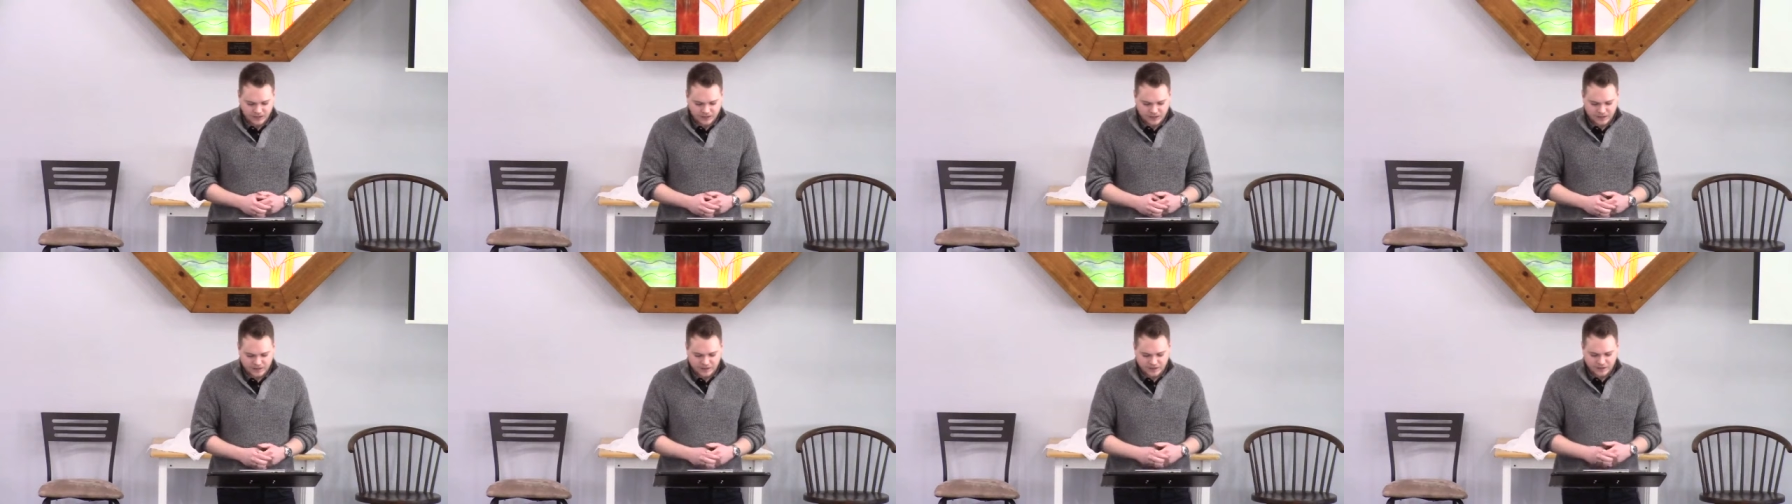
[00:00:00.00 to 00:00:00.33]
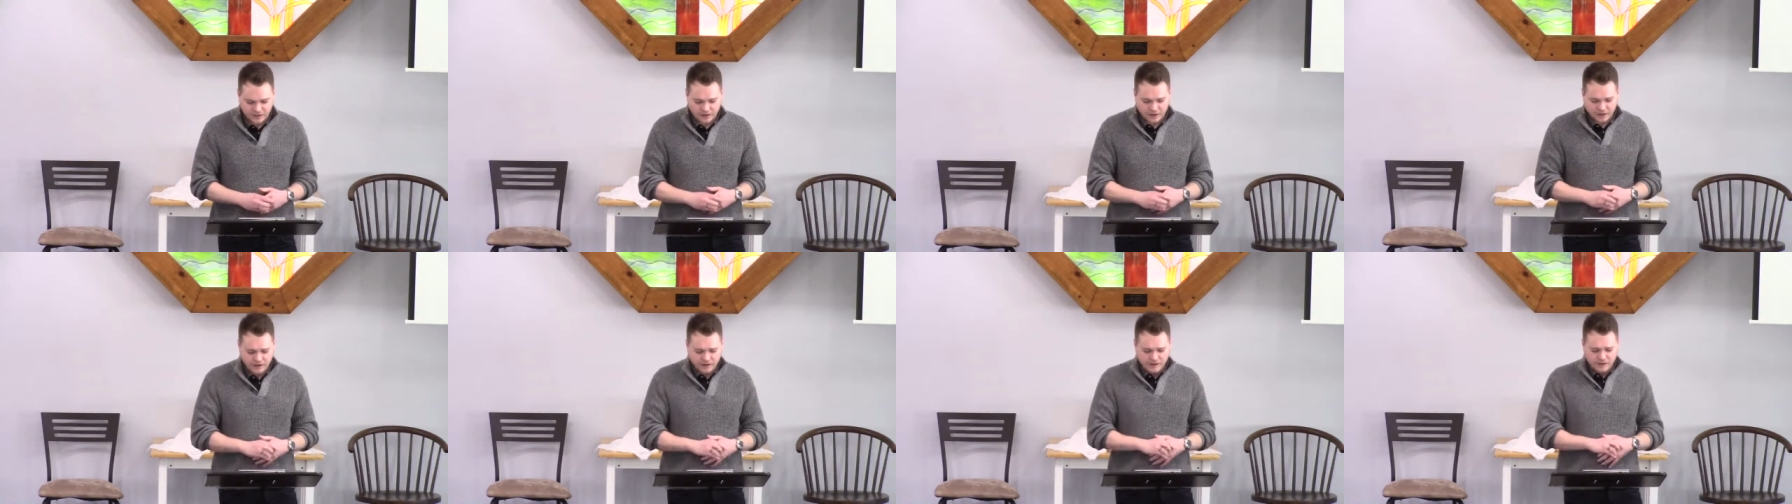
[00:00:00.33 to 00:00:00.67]
And
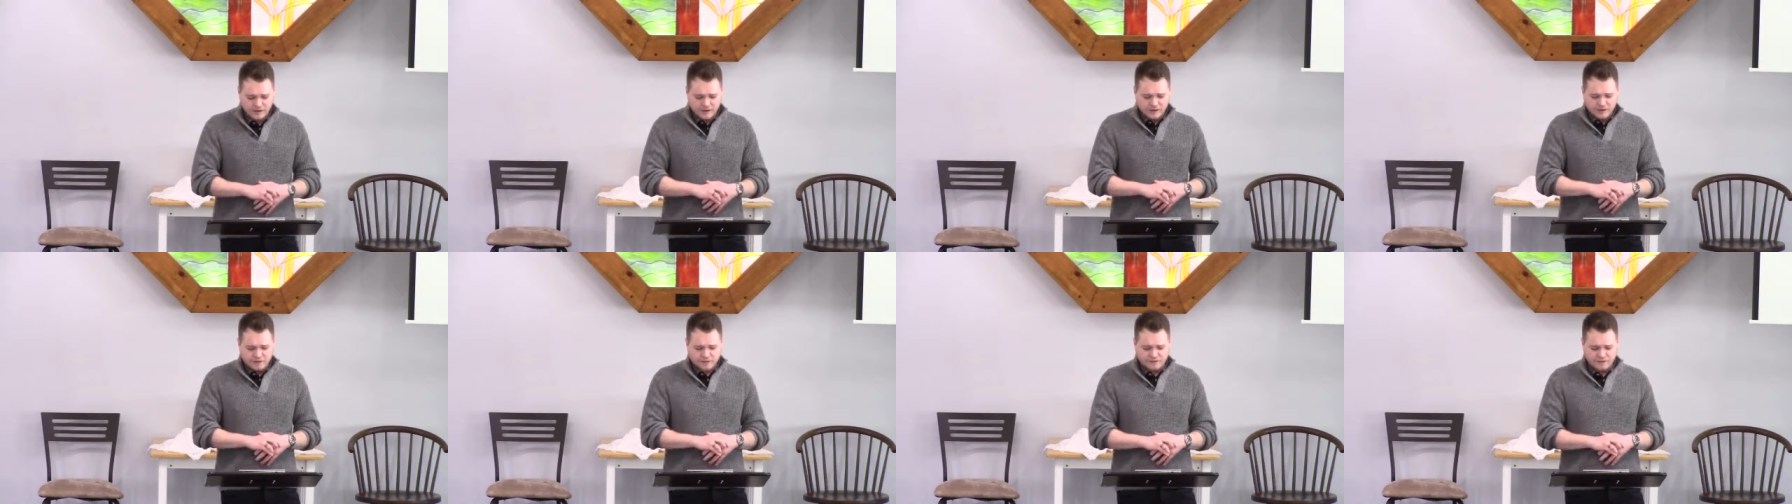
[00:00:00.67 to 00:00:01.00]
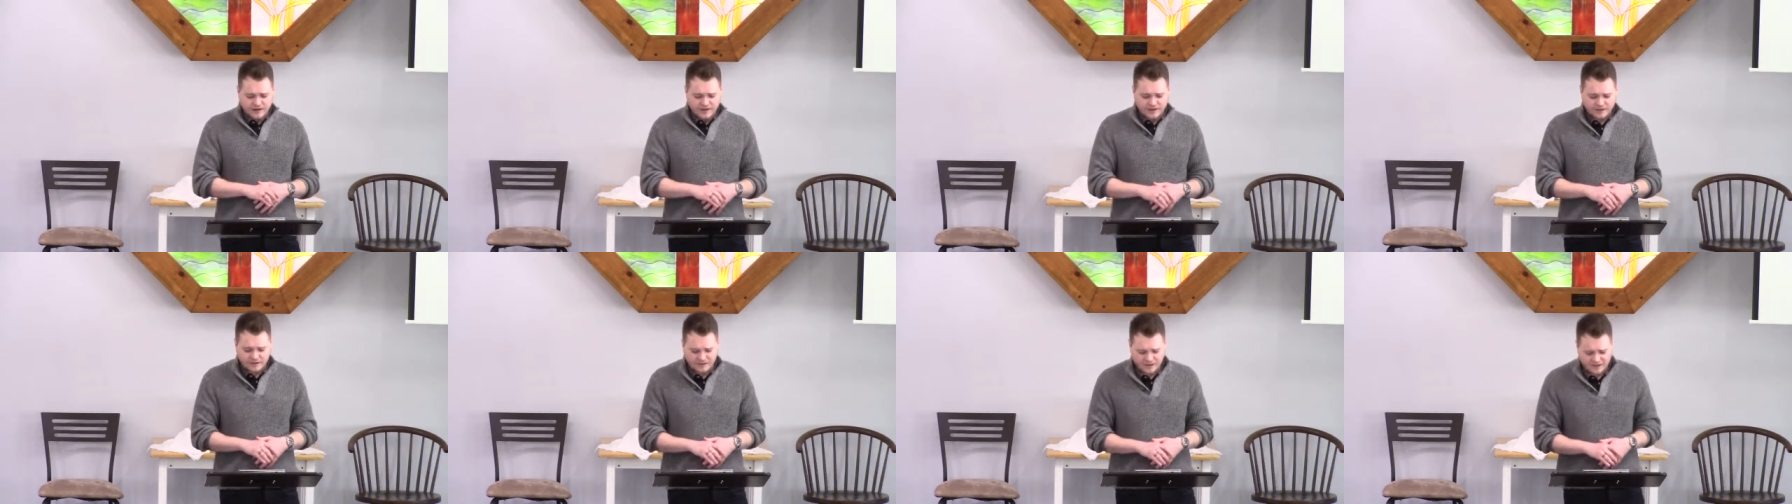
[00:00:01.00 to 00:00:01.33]
then
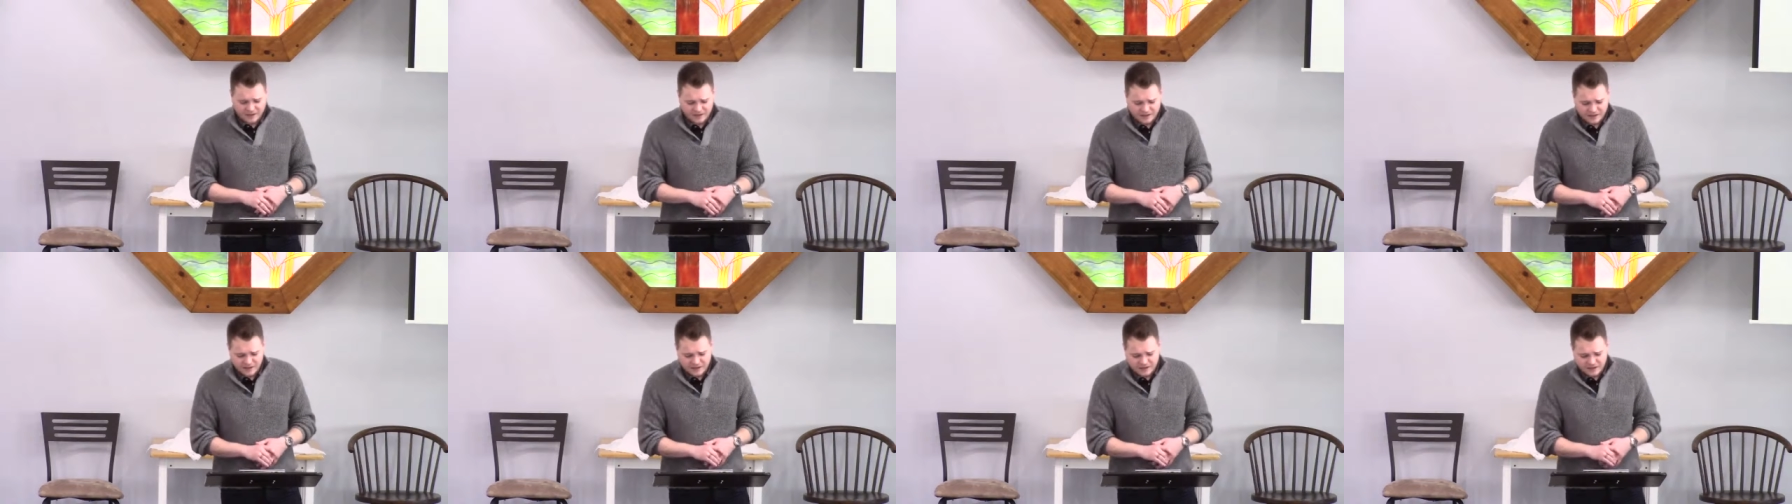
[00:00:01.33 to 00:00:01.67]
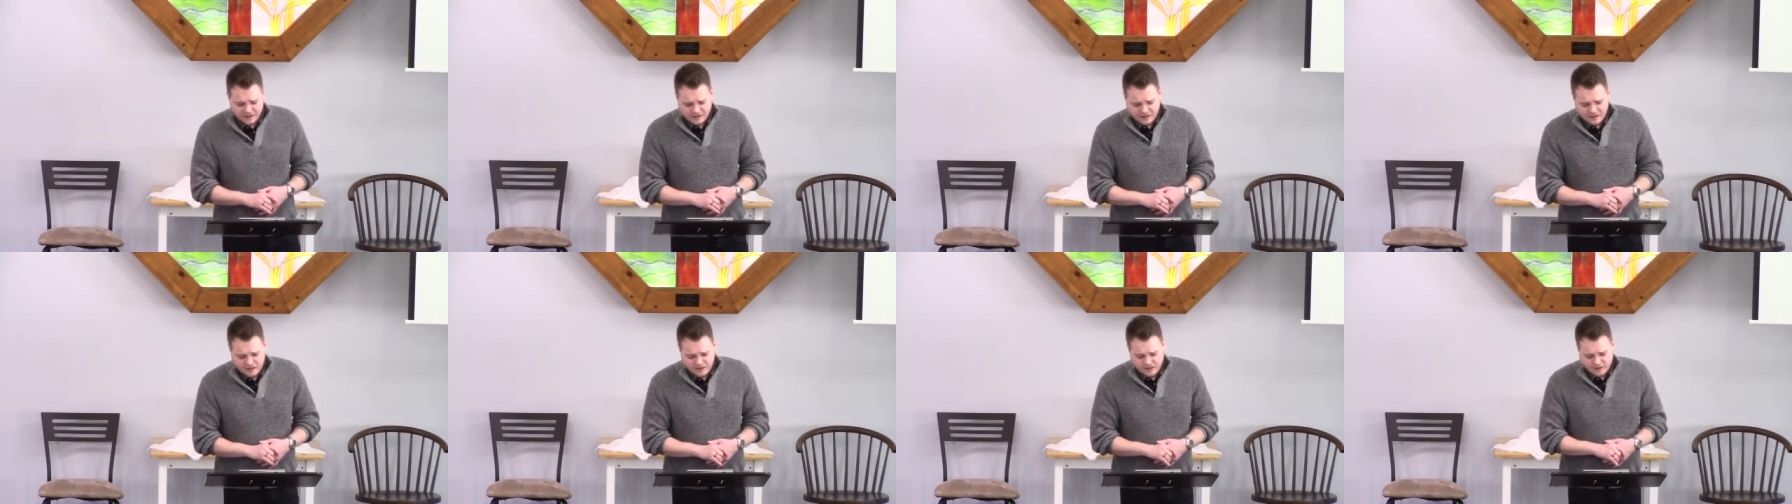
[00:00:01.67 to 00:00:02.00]
finally,
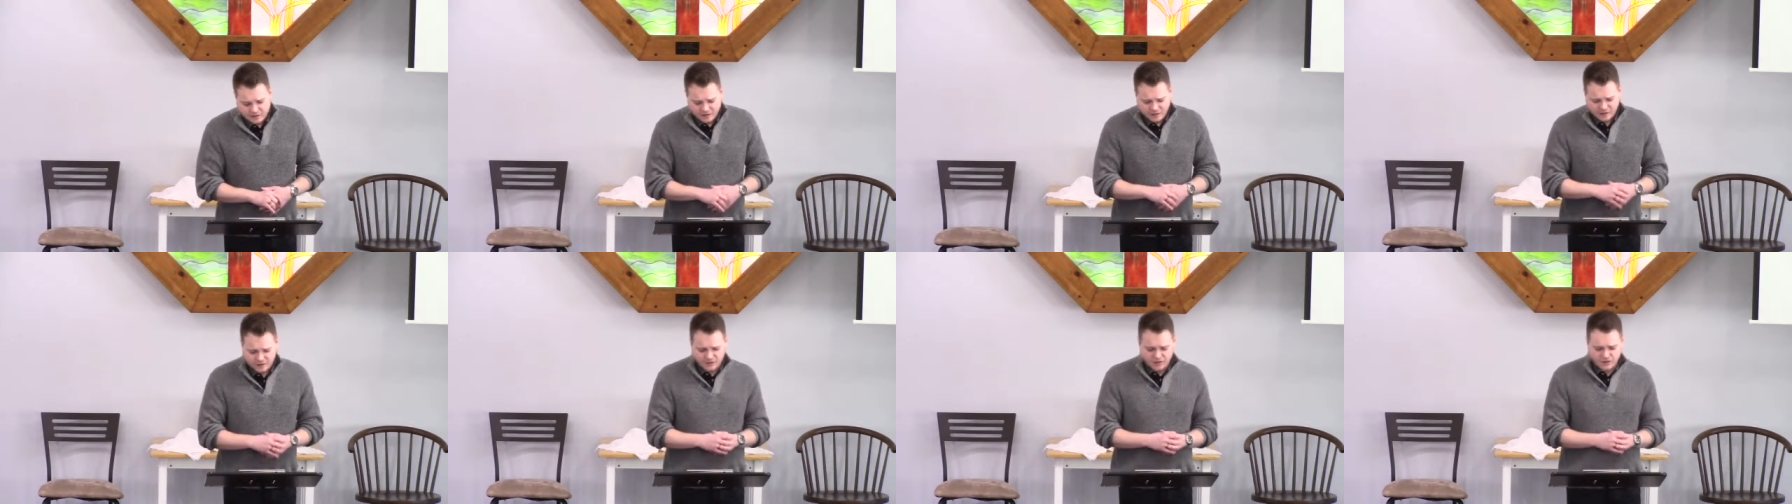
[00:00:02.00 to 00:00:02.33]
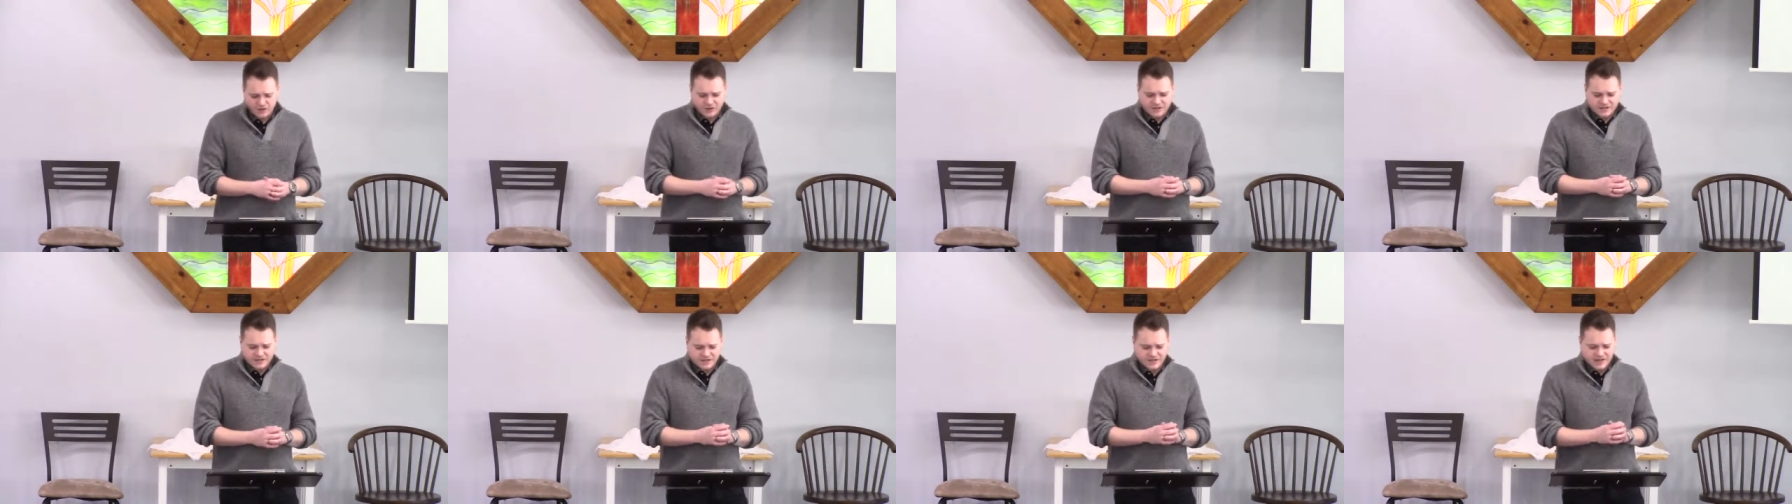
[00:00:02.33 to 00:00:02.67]
the
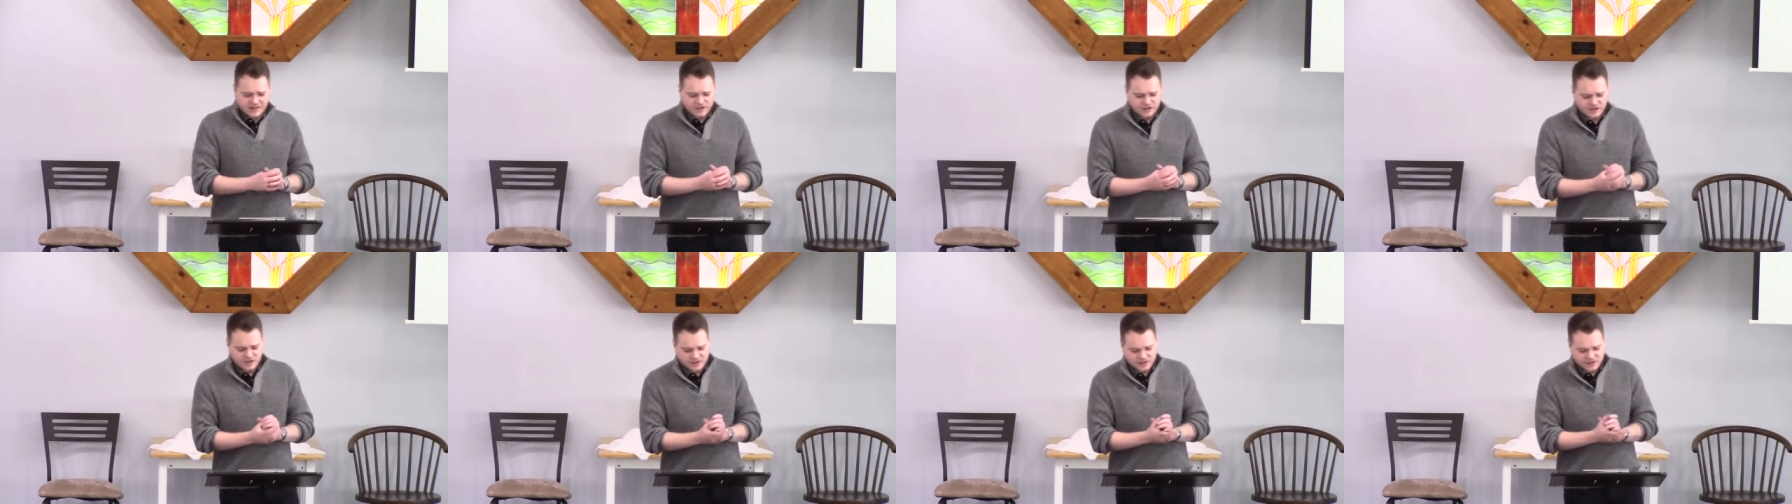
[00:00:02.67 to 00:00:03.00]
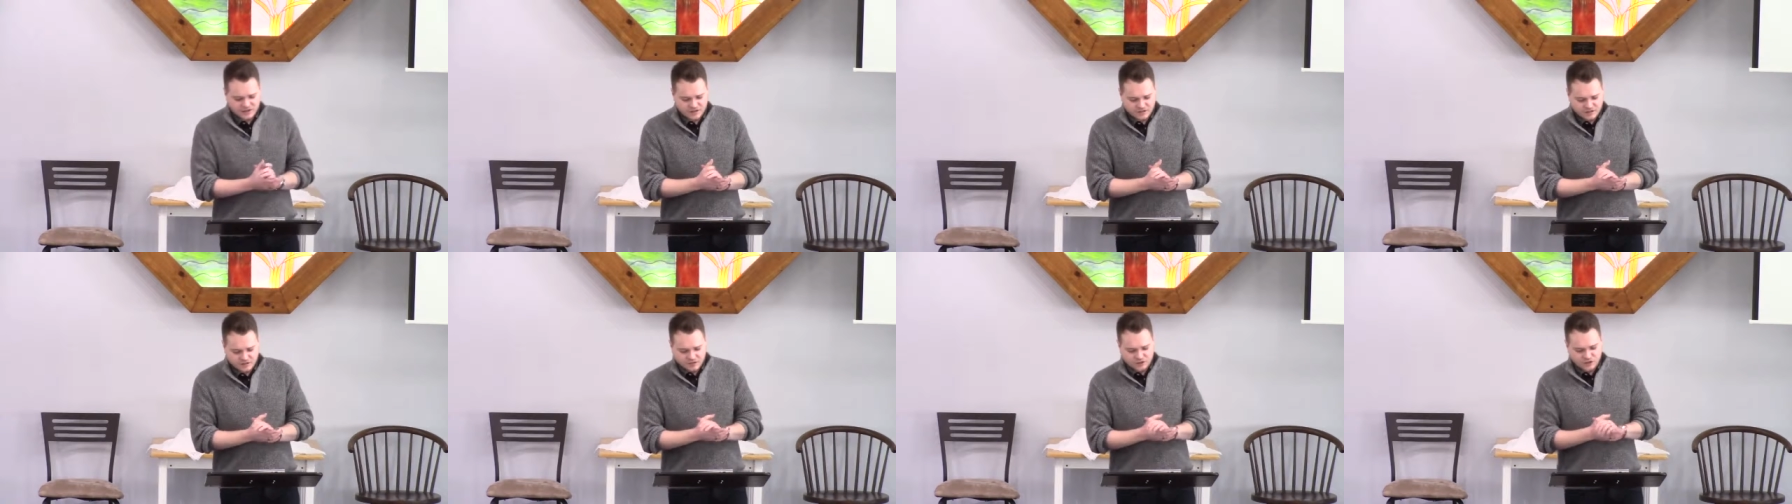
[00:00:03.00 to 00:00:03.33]
third is that
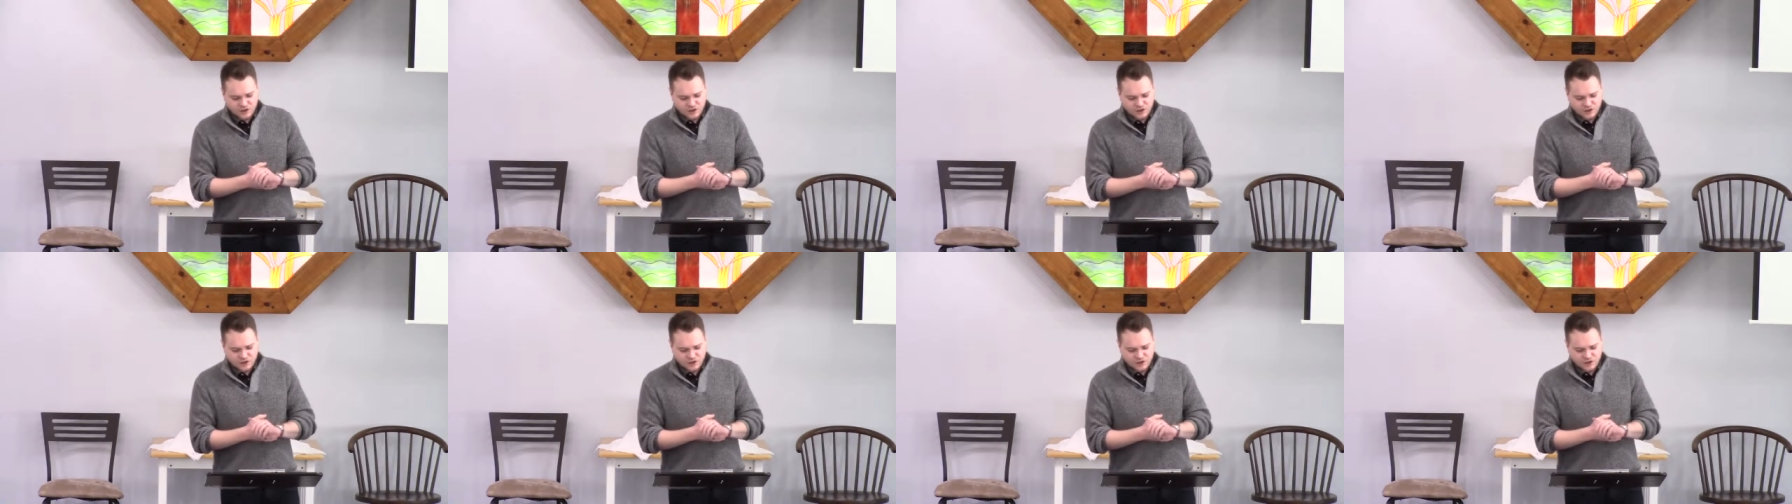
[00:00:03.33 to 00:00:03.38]
Jesus